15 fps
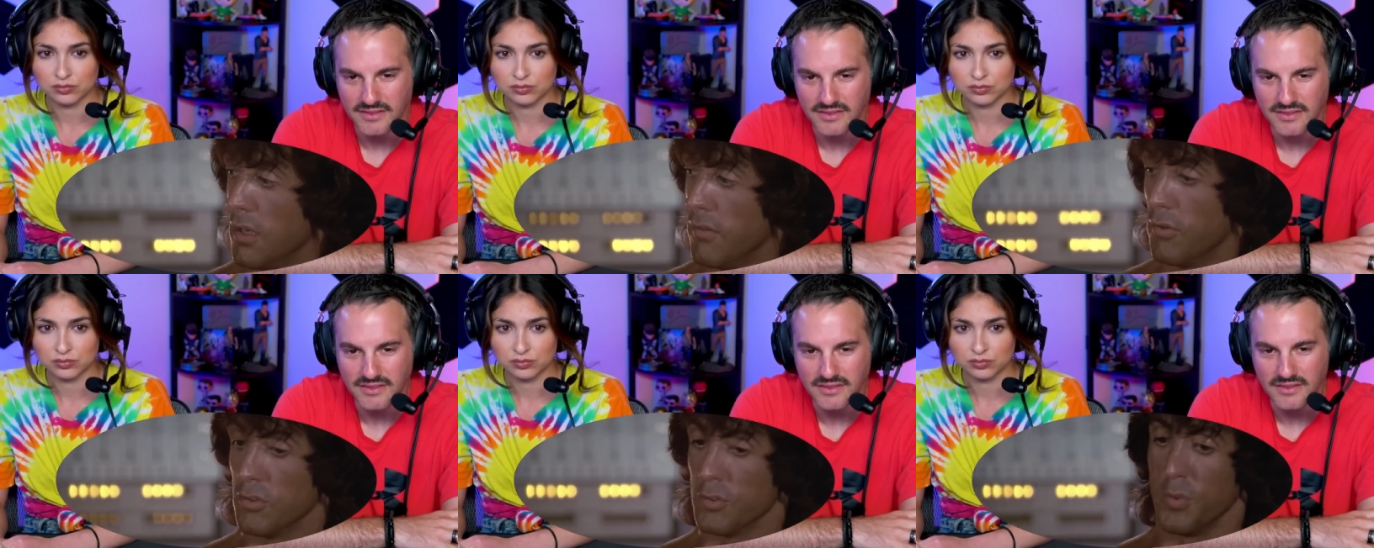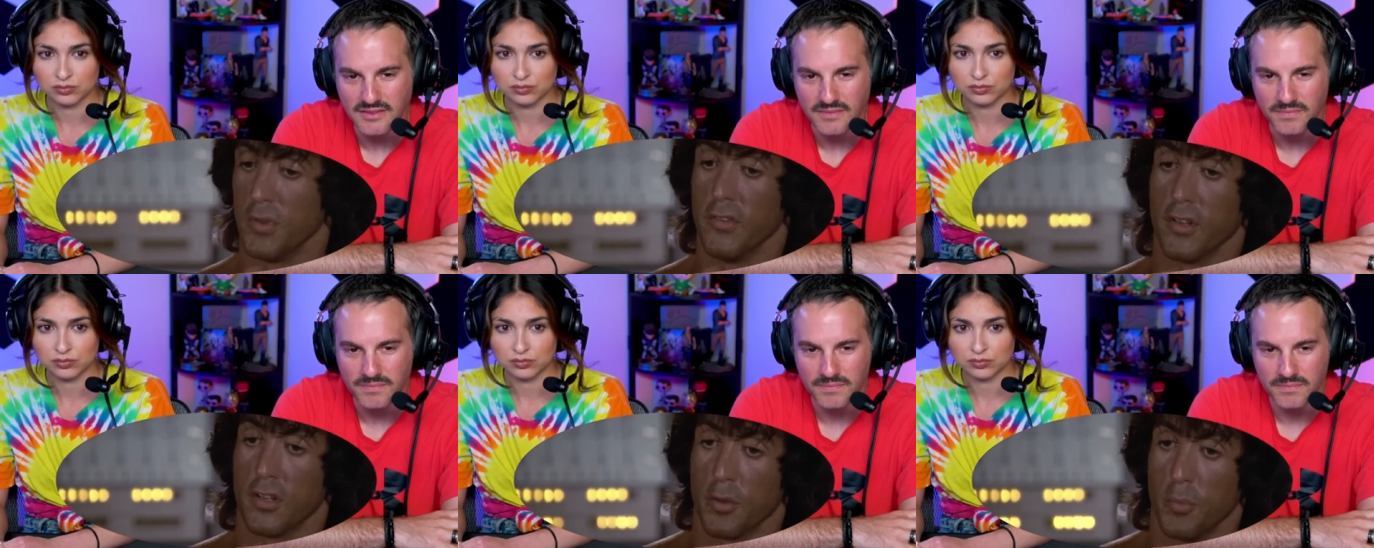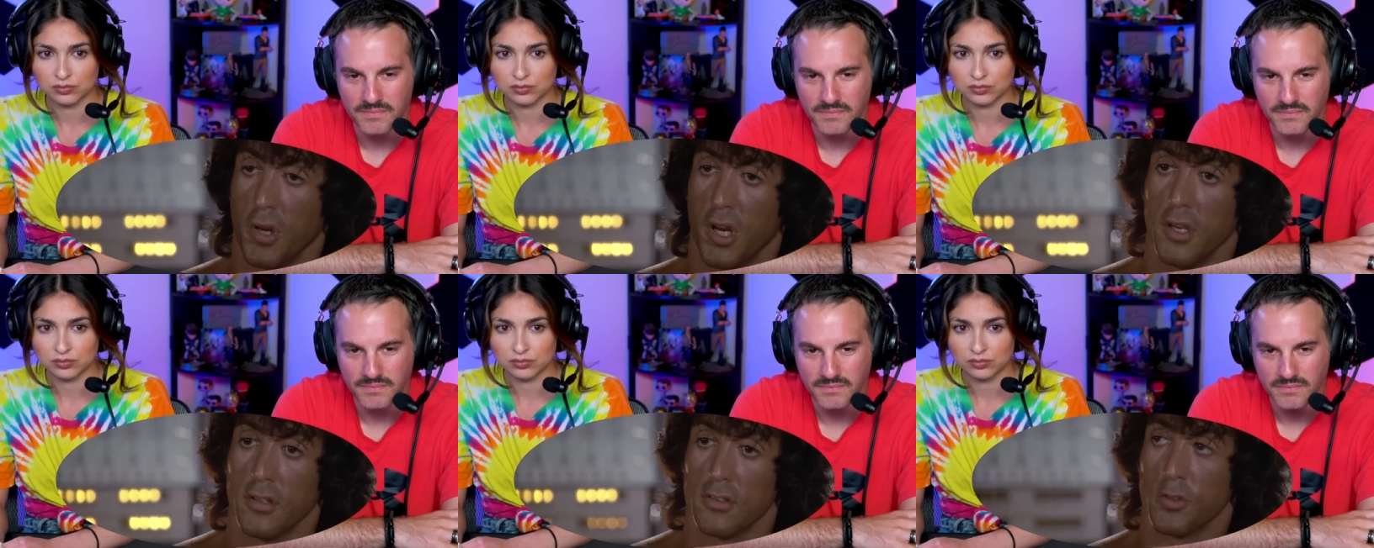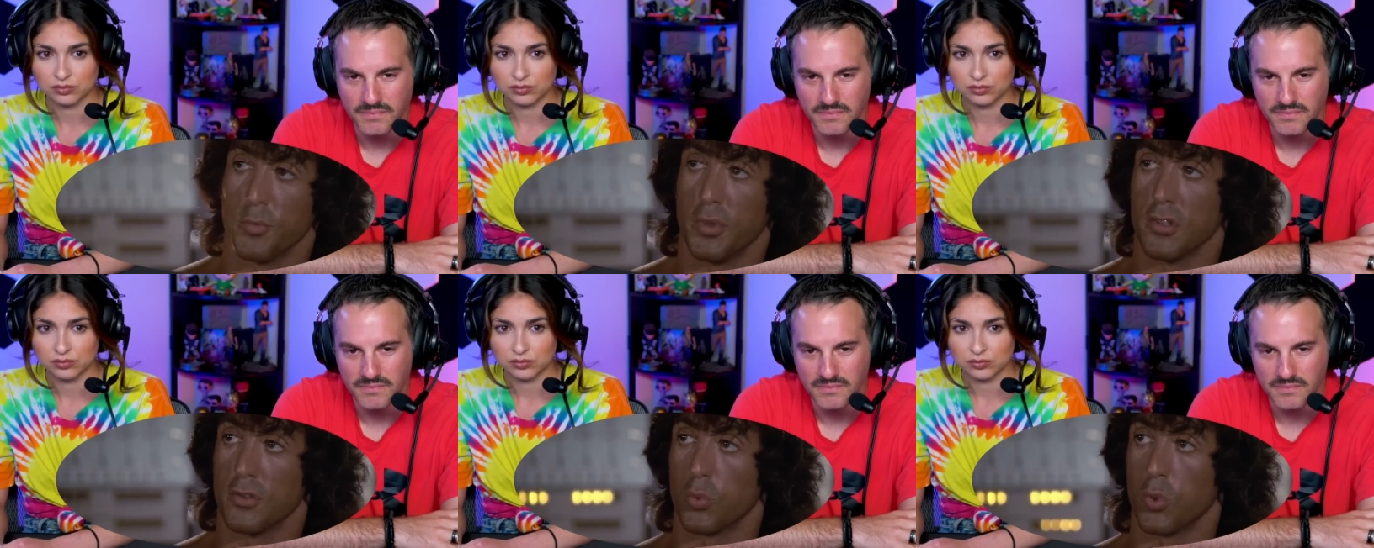Speaker 1: I've always believed that the mind is
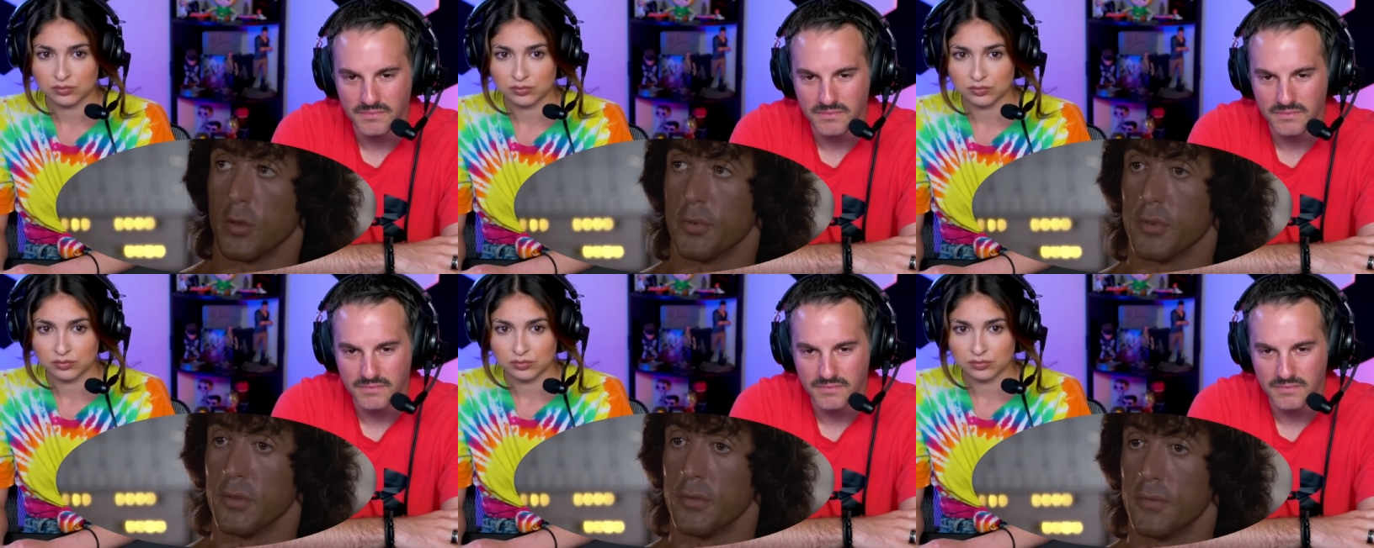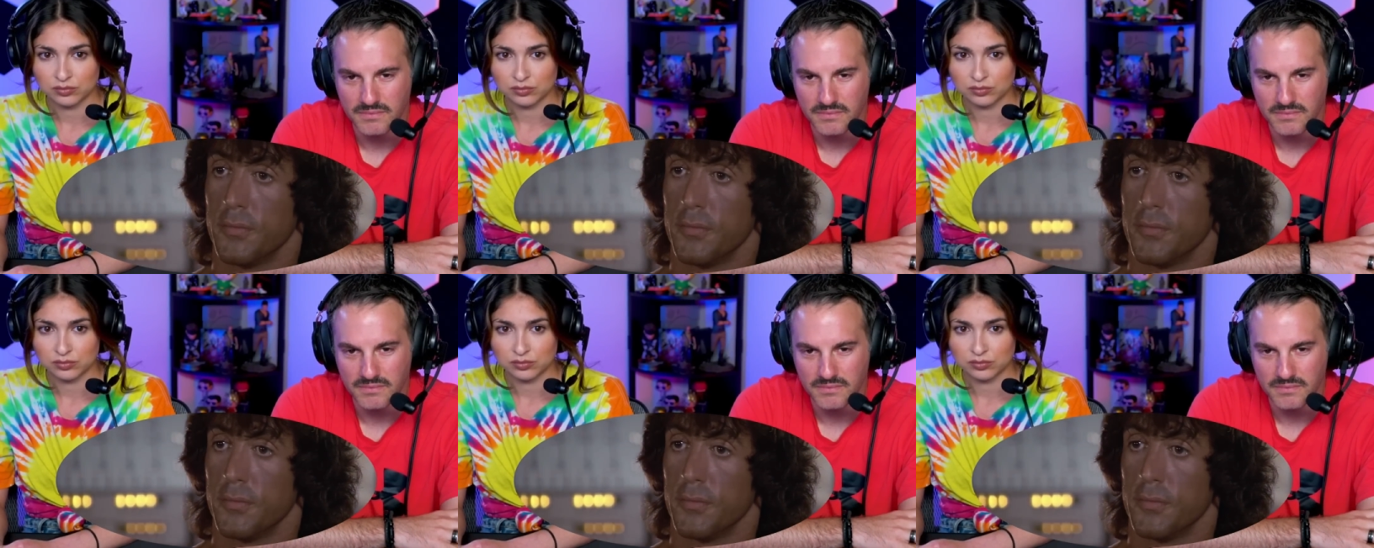the best weapon.